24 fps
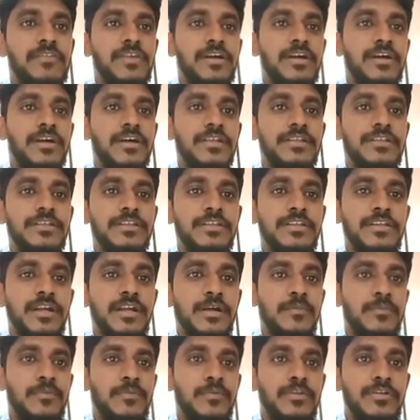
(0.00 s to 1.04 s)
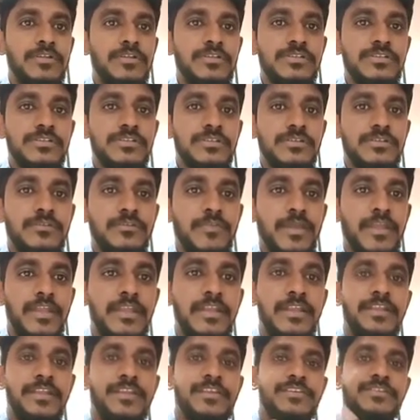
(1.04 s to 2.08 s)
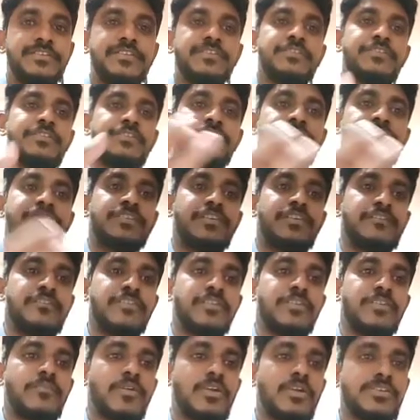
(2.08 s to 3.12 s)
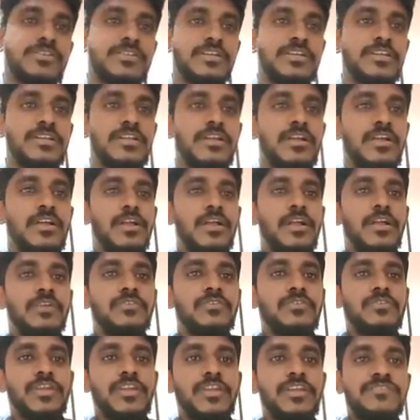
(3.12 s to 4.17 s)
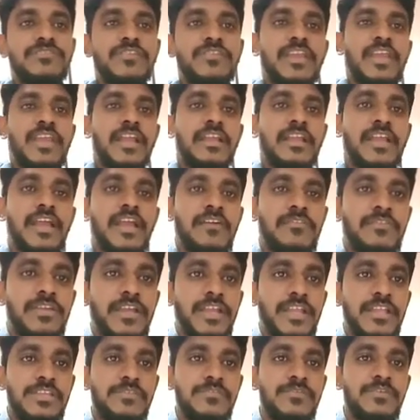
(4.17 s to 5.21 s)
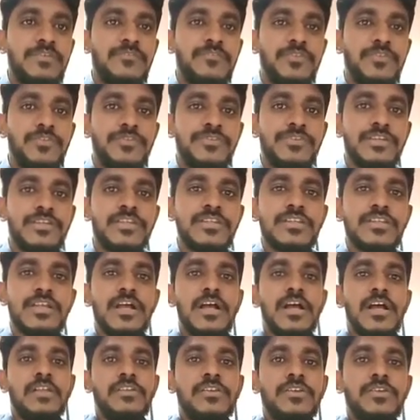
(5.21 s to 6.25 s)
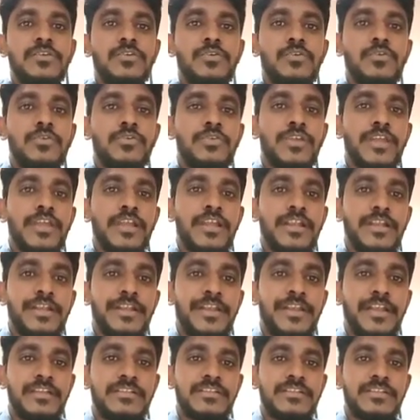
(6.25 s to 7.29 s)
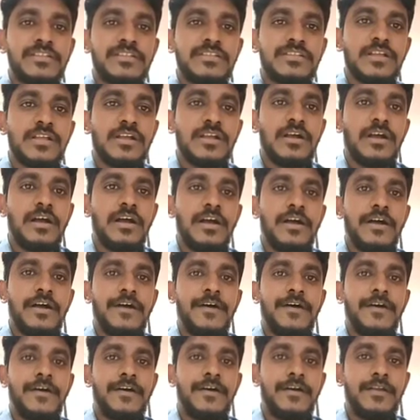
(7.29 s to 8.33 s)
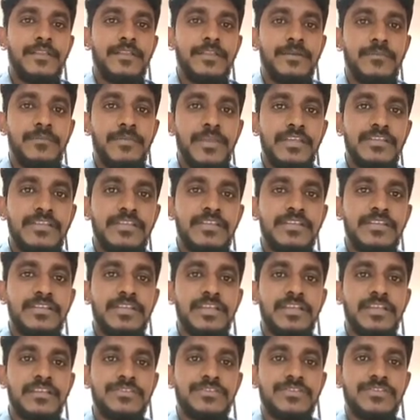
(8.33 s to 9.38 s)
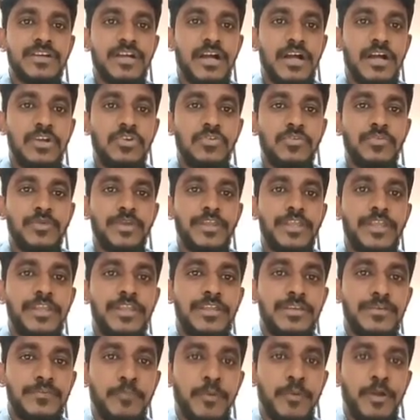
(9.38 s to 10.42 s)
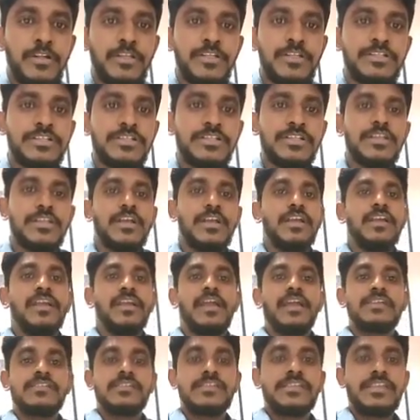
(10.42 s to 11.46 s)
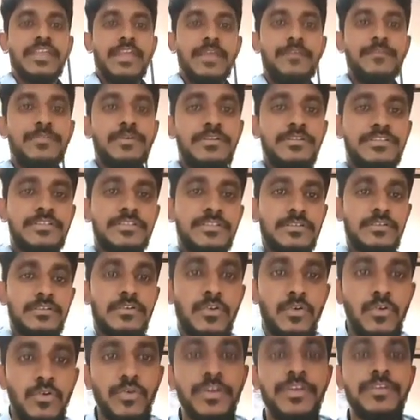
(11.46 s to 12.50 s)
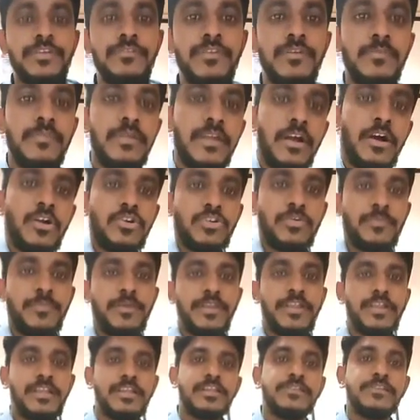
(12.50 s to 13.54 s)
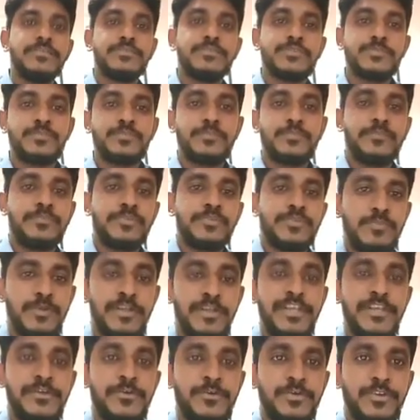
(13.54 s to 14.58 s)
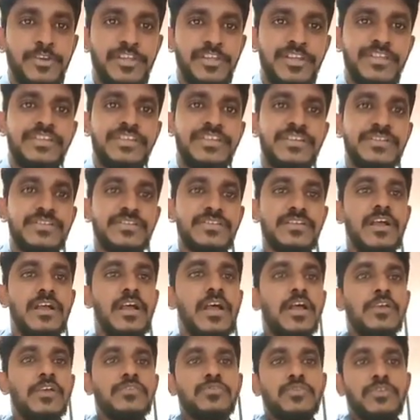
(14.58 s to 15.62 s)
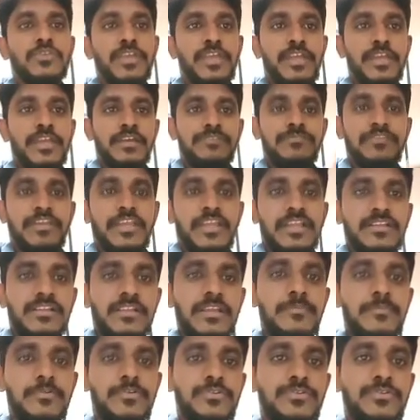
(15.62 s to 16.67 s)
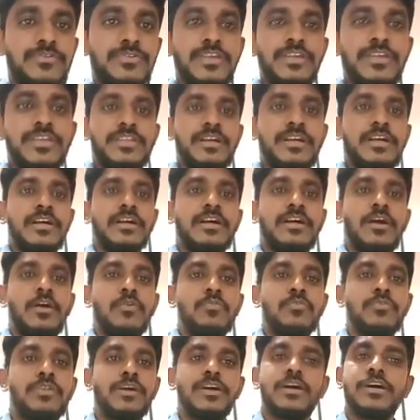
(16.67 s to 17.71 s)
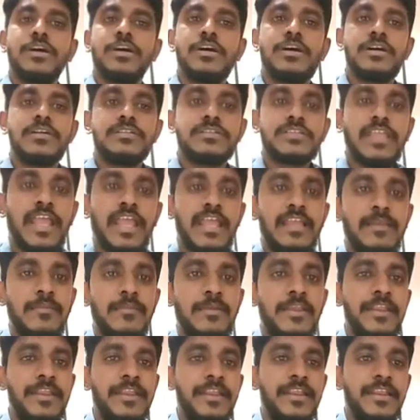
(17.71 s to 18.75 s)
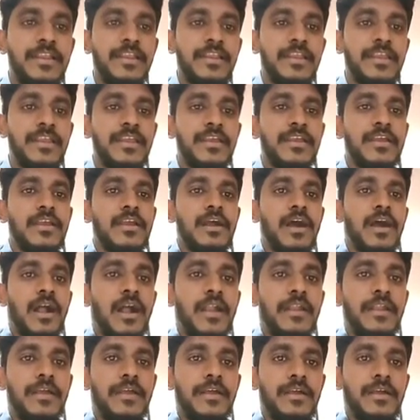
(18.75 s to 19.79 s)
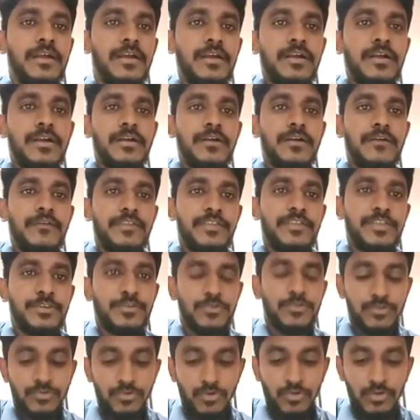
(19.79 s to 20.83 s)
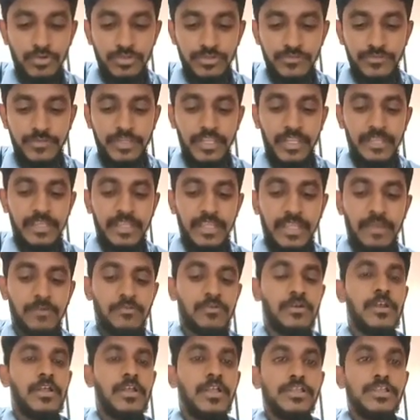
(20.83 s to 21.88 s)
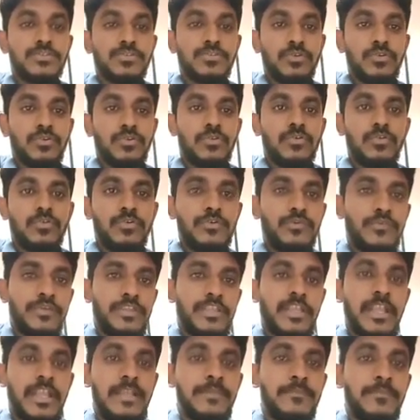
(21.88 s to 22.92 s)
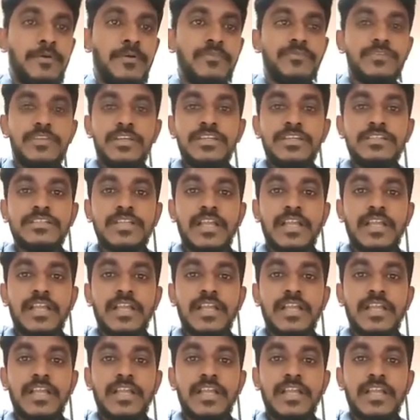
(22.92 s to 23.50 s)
the three components, mainly region server and master. So next we can have the HBase futures, the no real indexes. The basic thing is automatic partition. As the tables grow, it will be automatically split into regions. So here we can able to see how the scalable linearly and with the new nodes we can have. So with the help of these